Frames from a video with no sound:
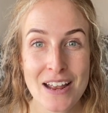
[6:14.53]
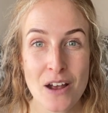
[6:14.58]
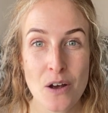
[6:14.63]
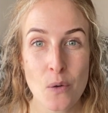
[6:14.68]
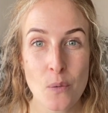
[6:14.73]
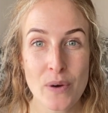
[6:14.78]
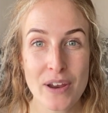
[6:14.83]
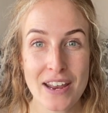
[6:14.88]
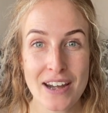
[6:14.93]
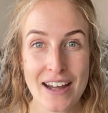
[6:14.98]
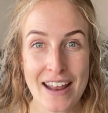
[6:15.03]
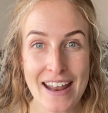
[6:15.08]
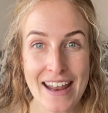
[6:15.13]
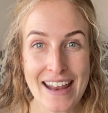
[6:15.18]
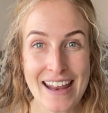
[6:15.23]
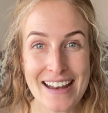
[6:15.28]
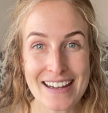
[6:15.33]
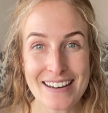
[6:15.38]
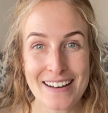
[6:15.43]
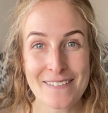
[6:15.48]
we can
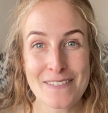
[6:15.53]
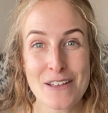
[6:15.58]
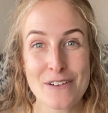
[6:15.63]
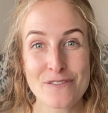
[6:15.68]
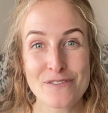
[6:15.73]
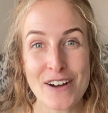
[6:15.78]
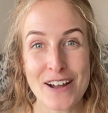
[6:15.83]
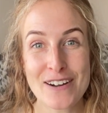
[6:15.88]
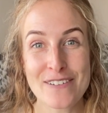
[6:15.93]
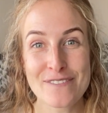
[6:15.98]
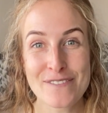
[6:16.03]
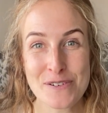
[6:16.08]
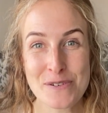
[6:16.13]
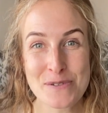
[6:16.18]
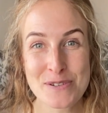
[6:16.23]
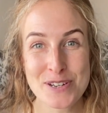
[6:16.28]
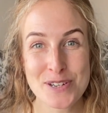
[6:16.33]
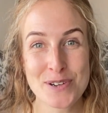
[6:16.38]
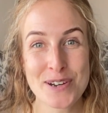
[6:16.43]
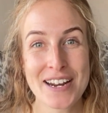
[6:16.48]
eat the fun
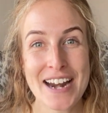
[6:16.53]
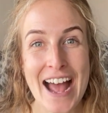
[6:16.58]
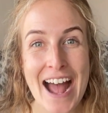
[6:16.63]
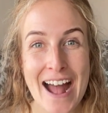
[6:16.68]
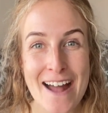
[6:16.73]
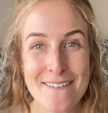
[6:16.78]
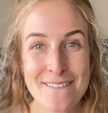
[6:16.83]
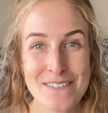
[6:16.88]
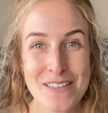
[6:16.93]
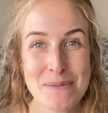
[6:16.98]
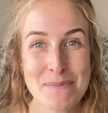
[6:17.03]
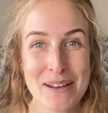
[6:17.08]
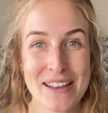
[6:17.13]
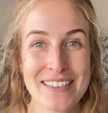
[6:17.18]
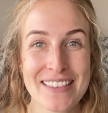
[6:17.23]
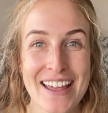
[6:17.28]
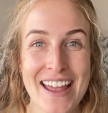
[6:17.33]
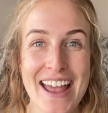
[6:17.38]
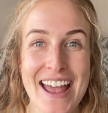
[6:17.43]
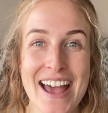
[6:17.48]
foods. You can have them in
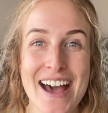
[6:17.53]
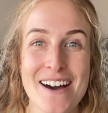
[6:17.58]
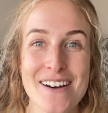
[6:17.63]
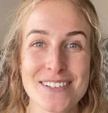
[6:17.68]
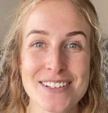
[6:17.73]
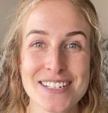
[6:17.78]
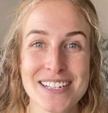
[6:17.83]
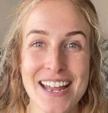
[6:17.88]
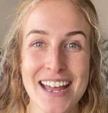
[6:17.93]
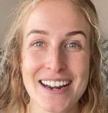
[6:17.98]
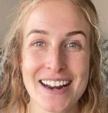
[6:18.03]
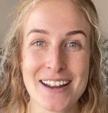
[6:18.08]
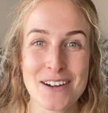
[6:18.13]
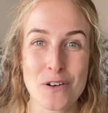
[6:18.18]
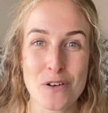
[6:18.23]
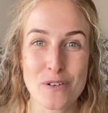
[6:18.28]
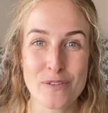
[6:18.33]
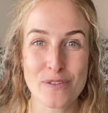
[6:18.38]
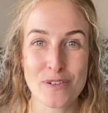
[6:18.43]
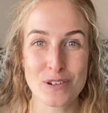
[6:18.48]
the house. And I
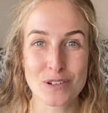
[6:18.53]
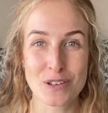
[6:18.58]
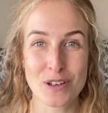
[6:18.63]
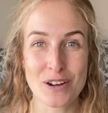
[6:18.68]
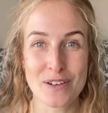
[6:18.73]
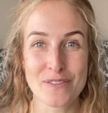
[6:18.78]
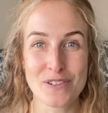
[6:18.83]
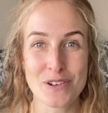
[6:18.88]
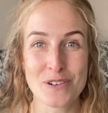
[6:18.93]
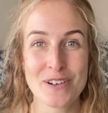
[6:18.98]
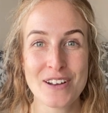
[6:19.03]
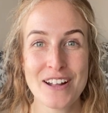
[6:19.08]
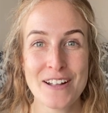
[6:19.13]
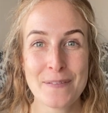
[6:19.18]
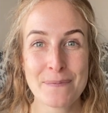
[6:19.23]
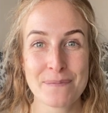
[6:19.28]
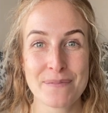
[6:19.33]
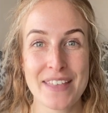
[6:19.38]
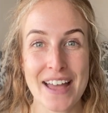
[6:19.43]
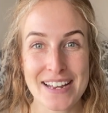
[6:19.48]
know for a lot of you,
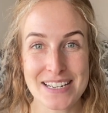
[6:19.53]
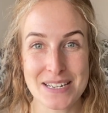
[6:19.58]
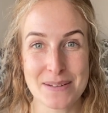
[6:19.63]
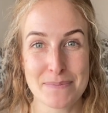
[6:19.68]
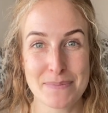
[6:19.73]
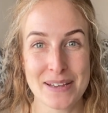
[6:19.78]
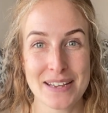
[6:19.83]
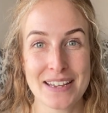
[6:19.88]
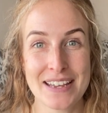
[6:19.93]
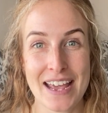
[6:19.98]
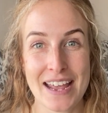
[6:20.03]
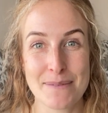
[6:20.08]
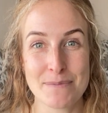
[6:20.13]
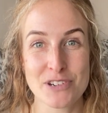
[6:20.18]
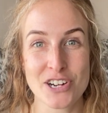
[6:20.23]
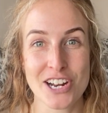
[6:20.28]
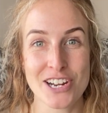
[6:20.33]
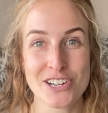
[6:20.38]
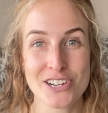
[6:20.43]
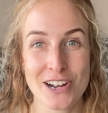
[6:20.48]
that's a big game
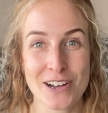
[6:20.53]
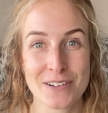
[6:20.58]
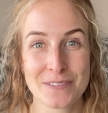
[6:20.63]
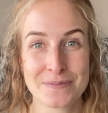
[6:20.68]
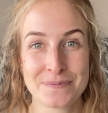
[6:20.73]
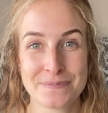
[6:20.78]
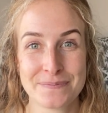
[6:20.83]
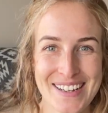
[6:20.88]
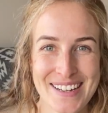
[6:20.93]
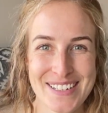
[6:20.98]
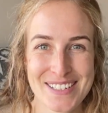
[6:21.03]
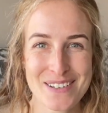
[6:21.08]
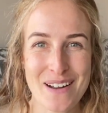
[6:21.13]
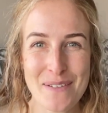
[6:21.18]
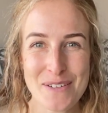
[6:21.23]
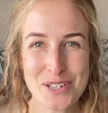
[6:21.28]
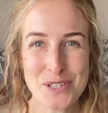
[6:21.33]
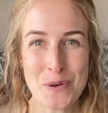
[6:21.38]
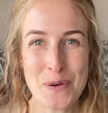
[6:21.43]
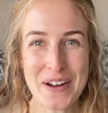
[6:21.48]
changer. So I
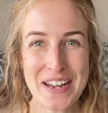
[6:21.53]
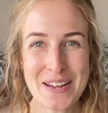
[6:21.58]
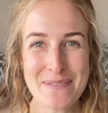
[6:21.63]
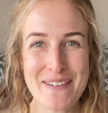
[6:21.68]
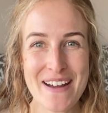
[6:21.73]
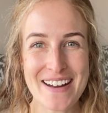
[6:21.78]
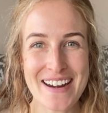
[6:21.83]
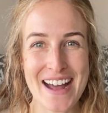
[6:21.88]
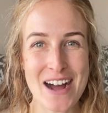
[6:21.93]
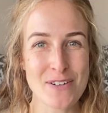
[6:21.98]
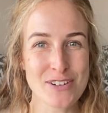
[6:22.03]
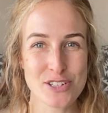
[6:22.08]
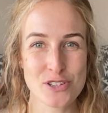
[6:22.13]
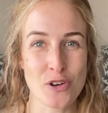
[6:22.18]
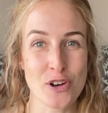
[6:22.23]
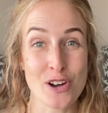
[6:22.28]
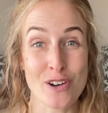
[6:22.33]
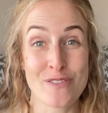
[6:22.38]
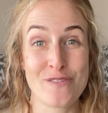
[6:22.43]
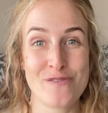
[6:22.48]
was talking about how it's
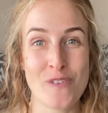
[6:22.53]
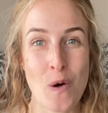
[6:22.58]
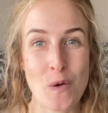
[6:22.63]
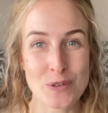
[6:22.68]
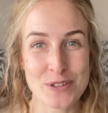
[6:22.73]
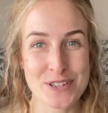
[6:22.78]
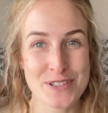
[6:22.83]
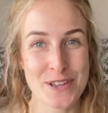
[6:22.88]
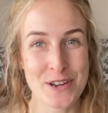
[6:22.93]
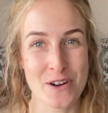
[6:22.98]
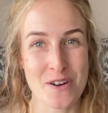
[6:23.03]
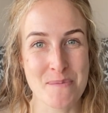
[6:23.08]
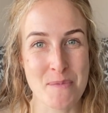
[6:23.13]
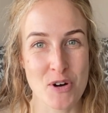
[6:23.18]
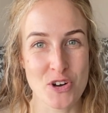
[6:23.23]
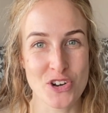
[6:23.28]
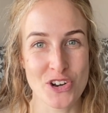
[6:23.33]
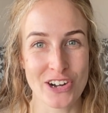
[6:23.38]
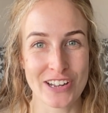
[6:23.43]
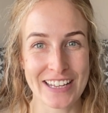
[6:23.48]
not your fault that you're
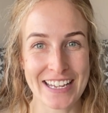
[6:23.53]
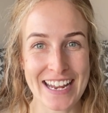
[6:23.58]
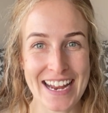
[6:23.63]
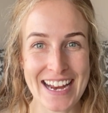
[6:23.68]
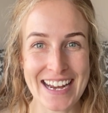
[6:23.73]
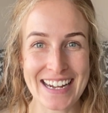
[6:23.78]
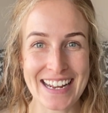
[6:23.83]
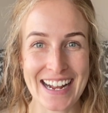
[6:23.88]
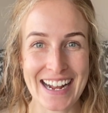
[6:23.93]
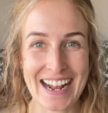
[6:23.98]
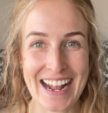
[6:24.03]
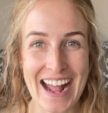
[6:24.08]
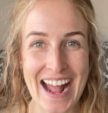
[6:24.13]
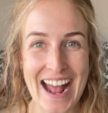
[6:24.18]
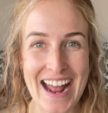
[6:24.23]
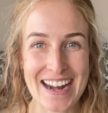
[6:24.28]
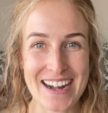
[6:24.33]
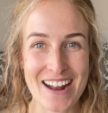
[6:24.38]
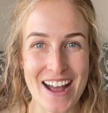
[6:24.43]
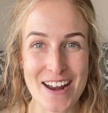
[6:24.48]
emotionally eating.
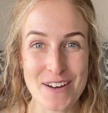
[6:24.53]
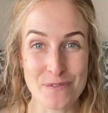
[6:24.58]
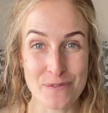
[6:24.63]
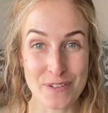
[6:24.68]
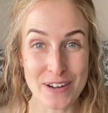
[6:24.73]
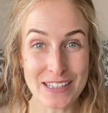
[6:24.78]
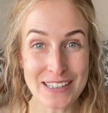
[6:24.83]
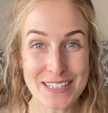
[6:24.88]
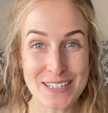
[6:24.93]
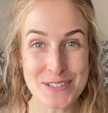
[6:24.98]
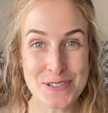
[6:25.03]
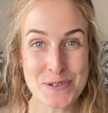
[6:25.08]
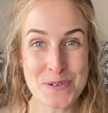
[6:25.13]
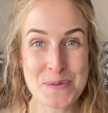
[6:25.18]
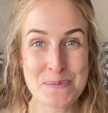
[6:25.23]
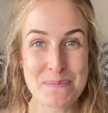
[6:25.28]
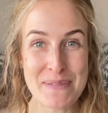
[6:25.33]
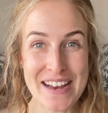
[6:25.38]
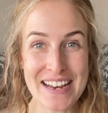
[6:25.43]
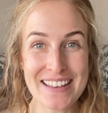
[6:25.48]
And I really do
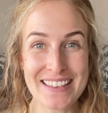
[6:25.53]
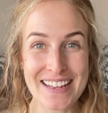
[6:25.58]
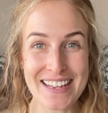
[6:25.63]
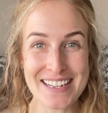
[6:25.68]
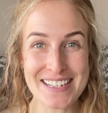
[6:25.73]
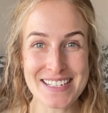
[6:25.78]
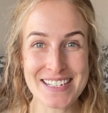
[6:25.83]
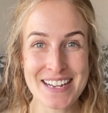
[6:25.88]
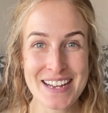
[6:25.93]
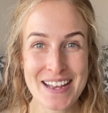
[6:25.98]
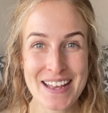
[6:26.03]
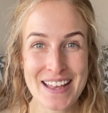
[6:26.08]
mean this.